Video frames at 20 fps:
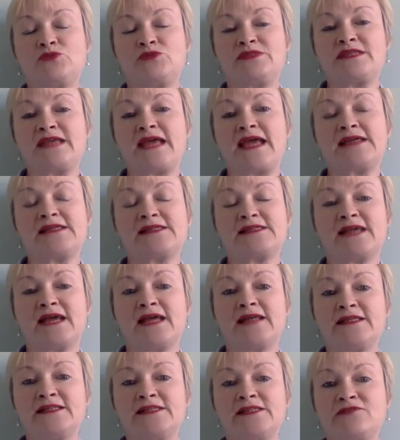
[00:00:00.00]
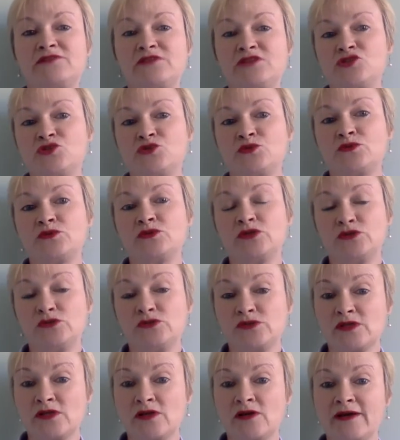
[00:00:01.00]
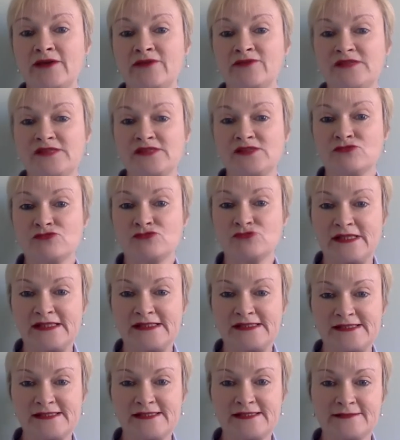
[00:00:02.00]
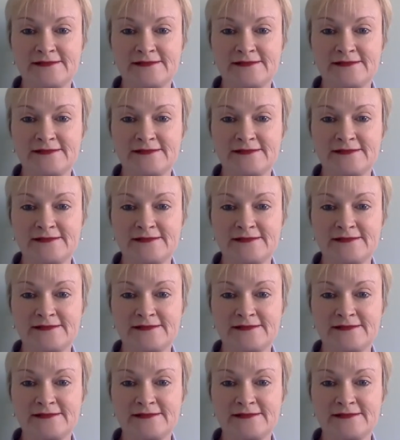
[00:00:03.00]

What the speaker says: protect an individual whose life is at risk.